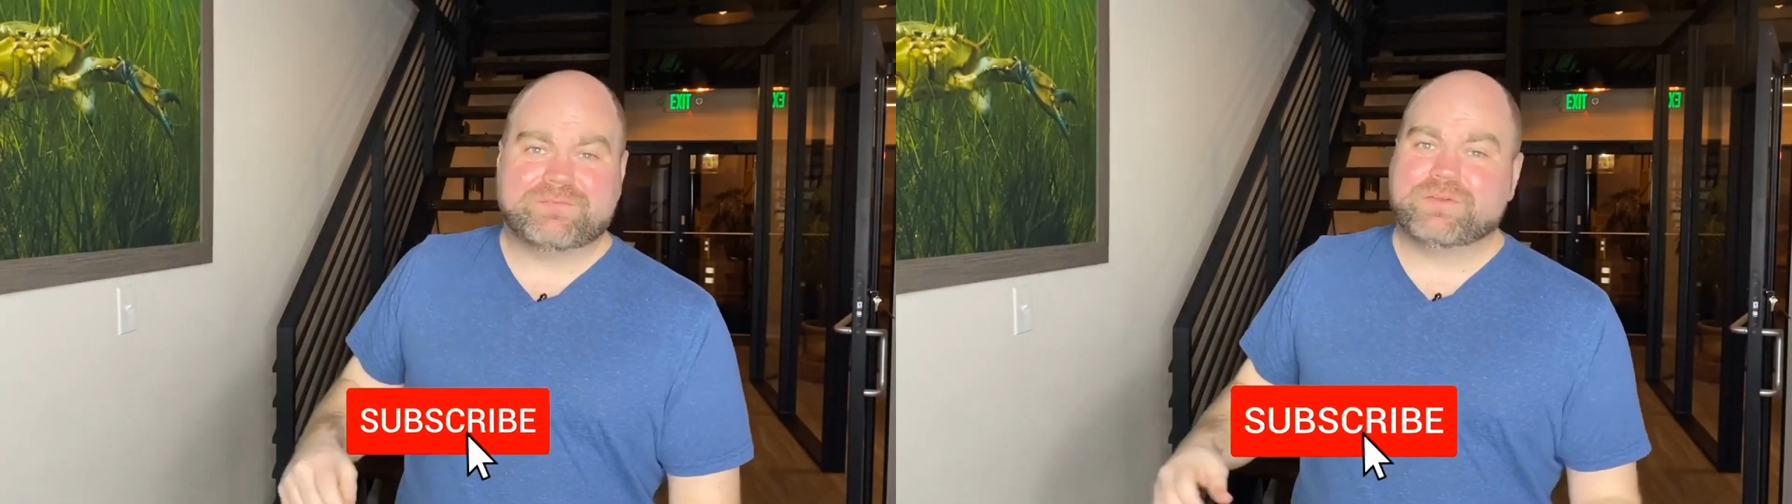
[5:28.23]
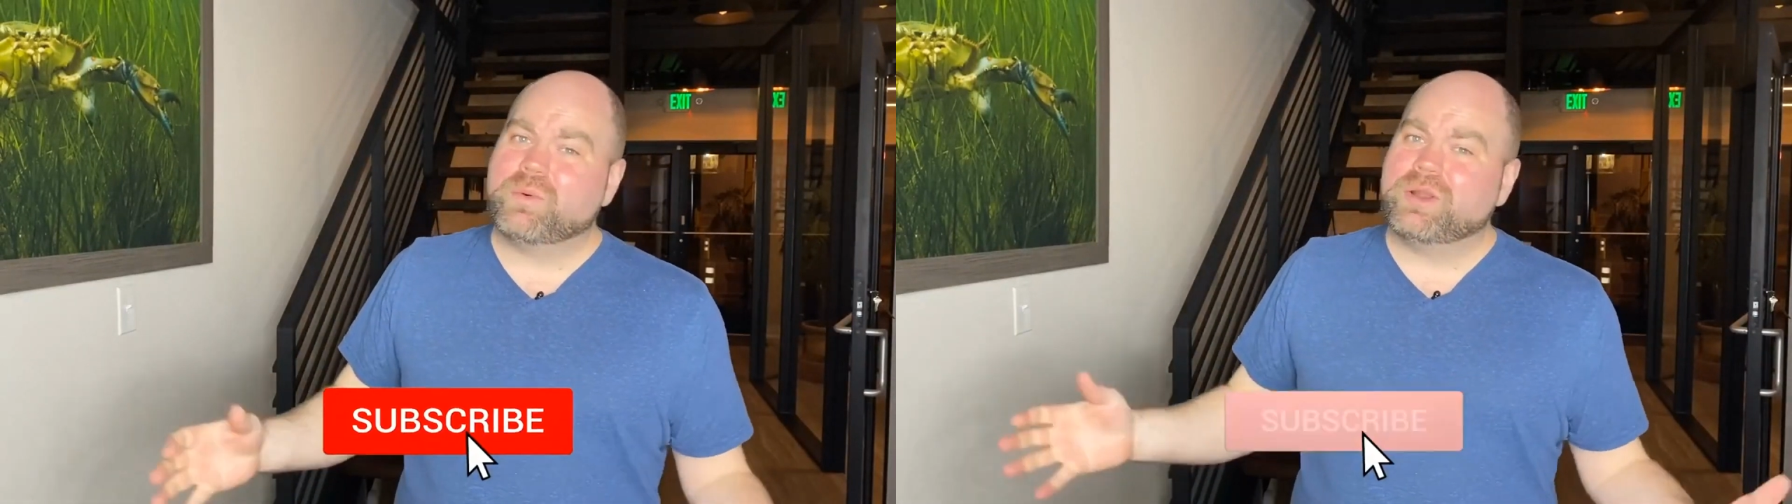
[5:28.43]

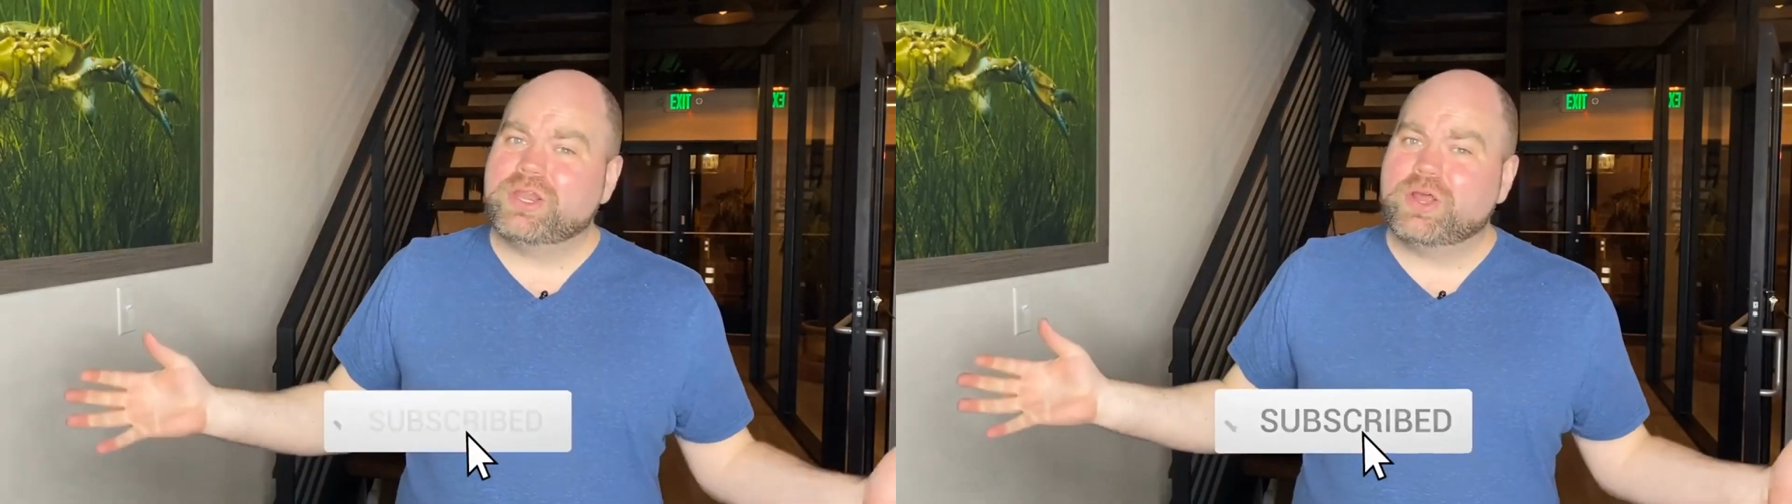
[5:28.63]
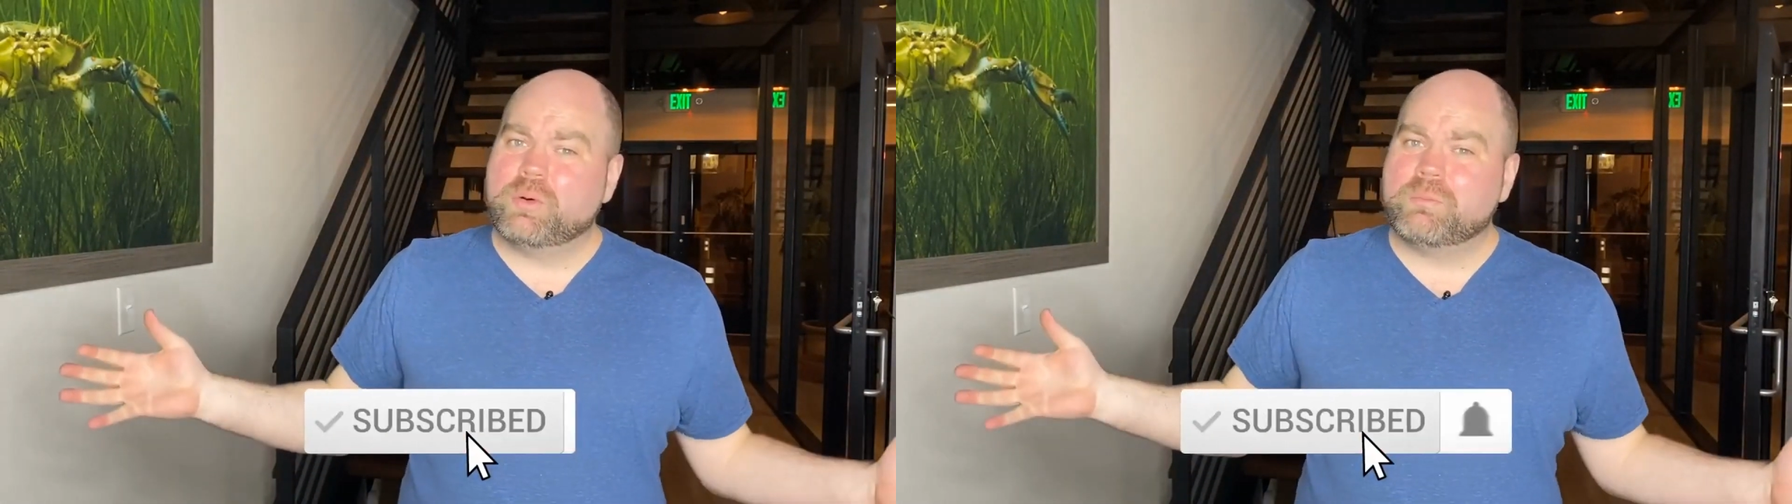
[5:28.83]
if you want
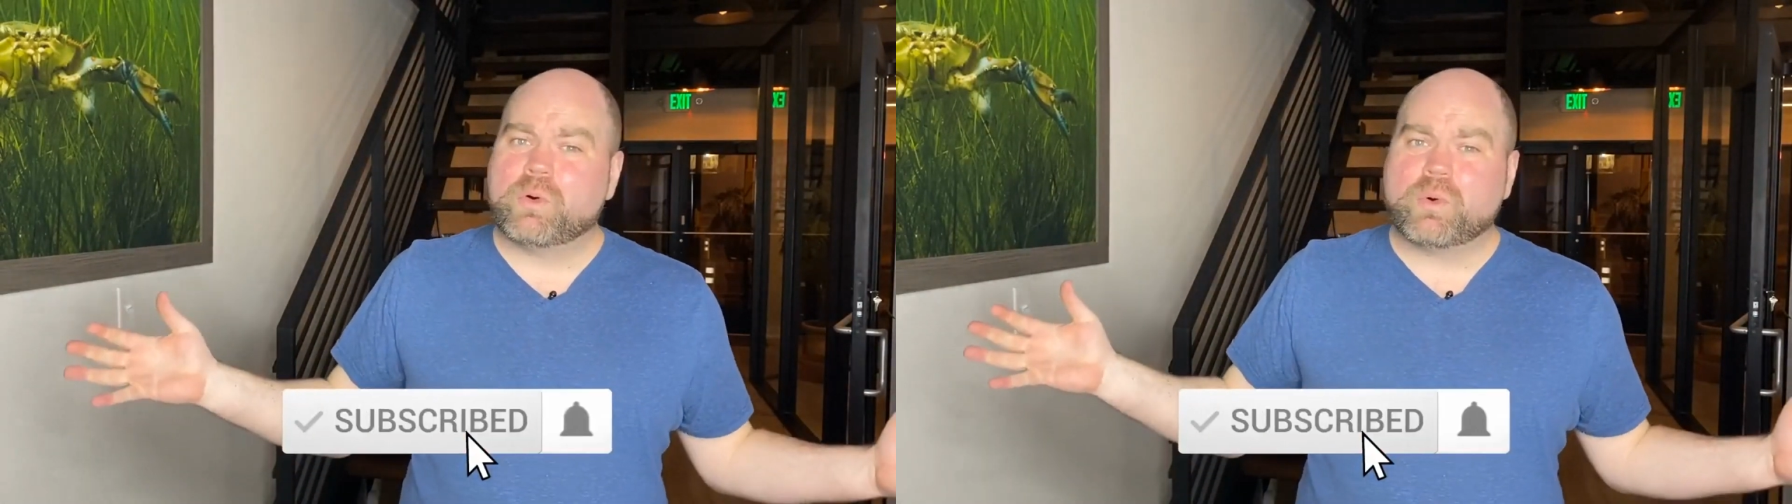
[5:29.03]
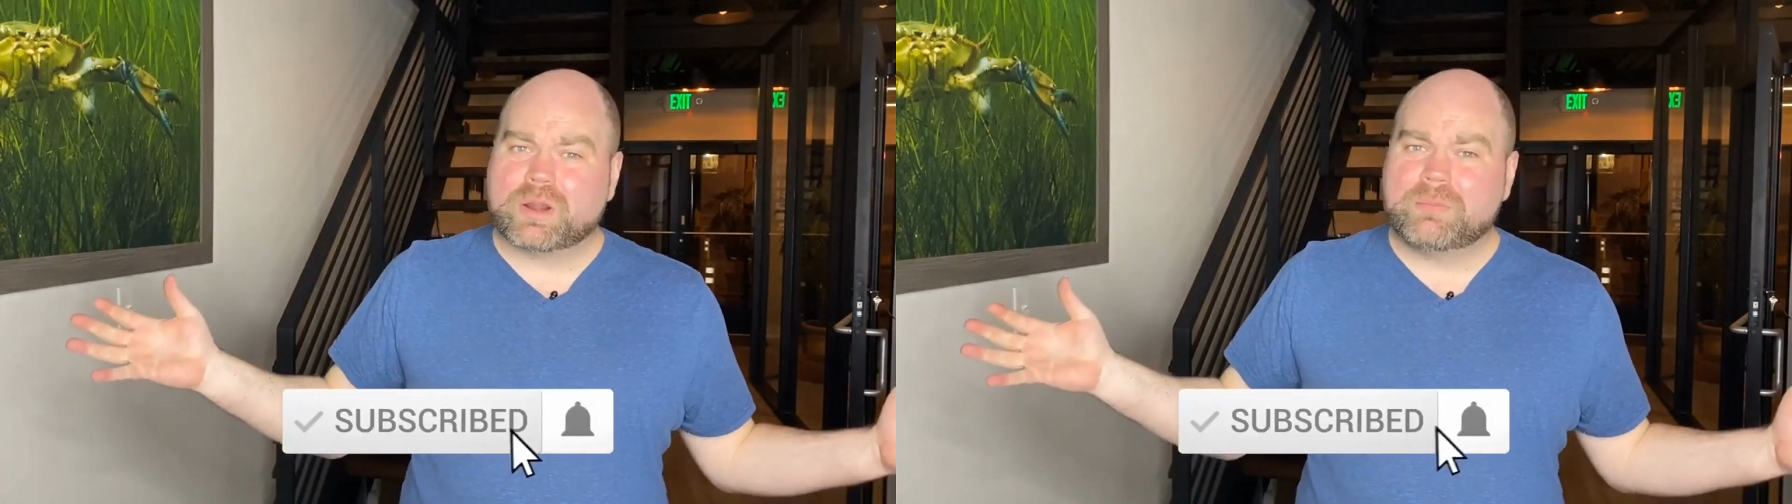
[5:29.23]
to know
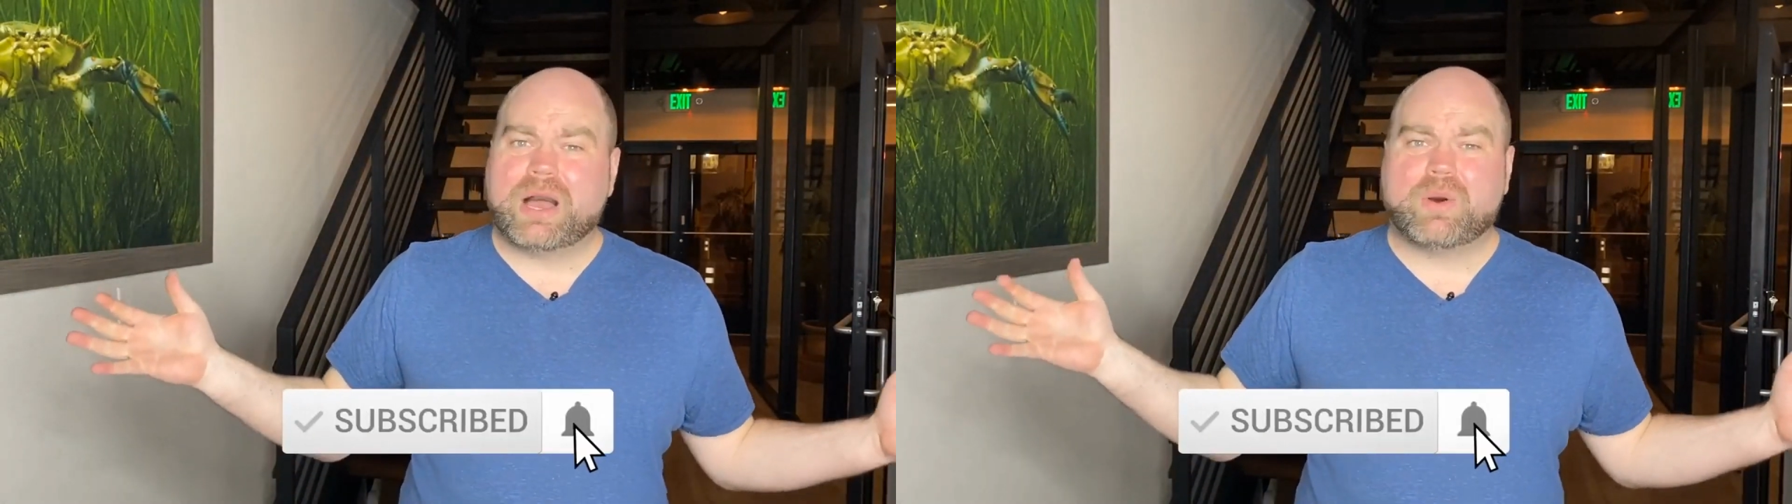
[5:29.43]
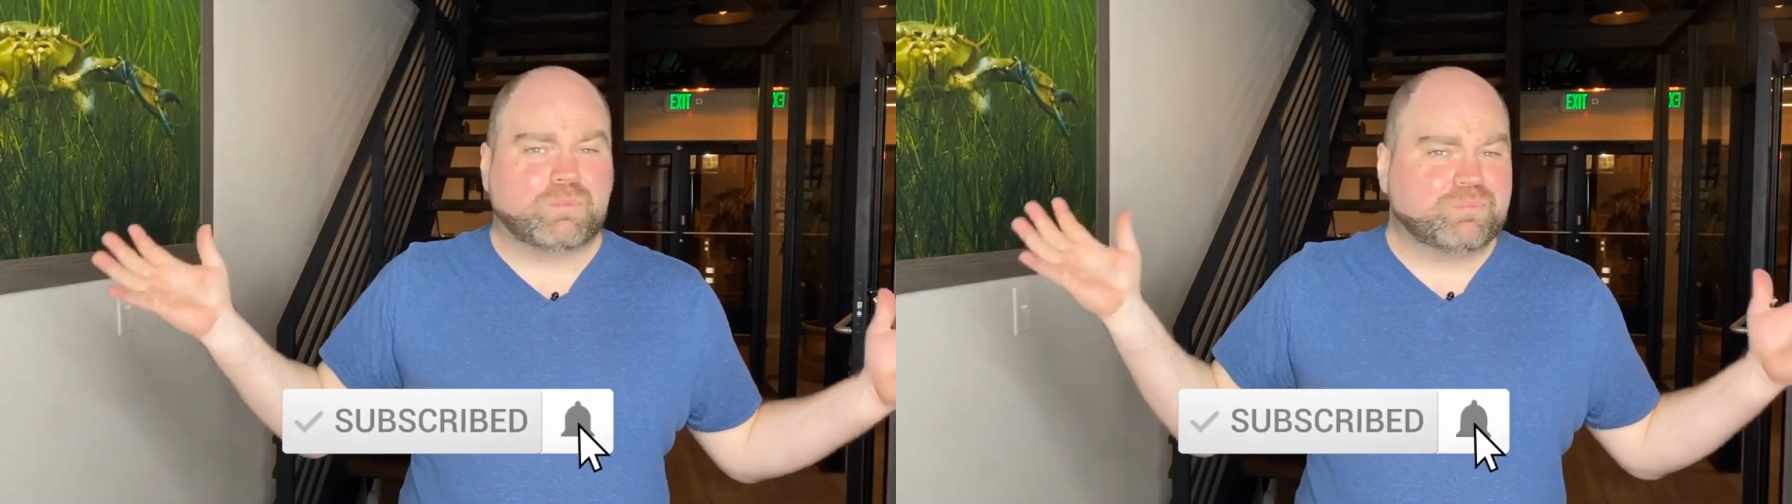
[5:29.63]
more
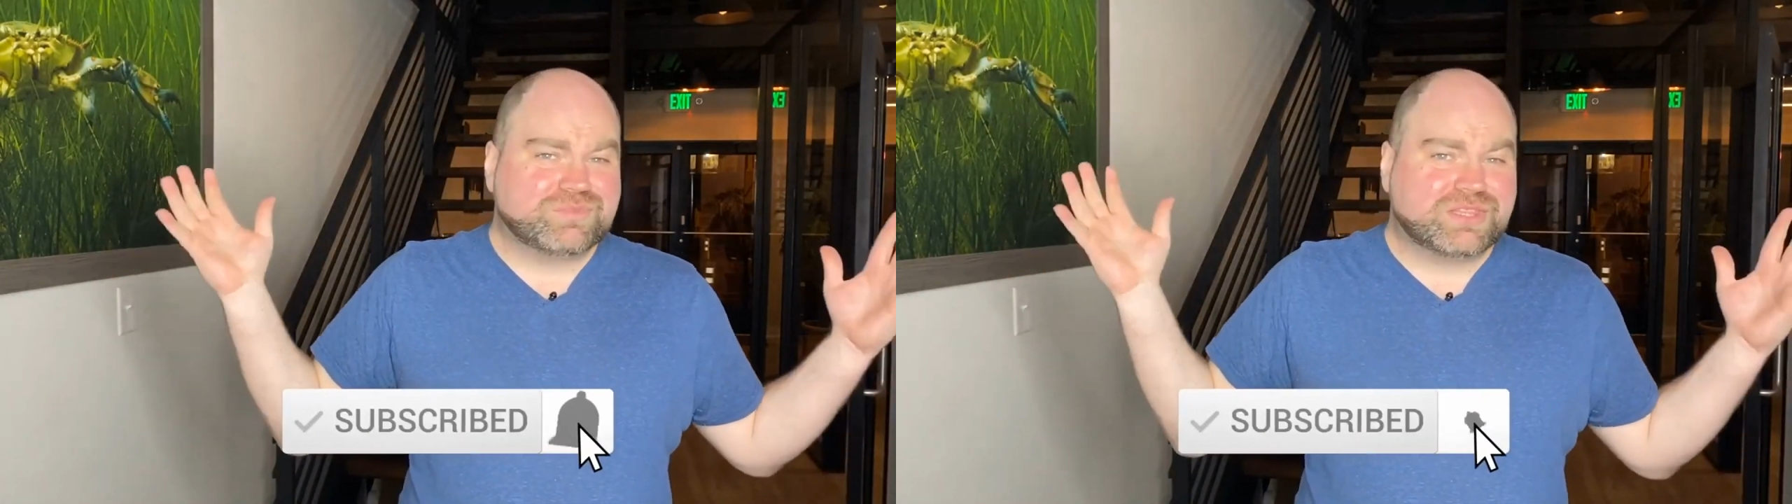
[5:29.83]
about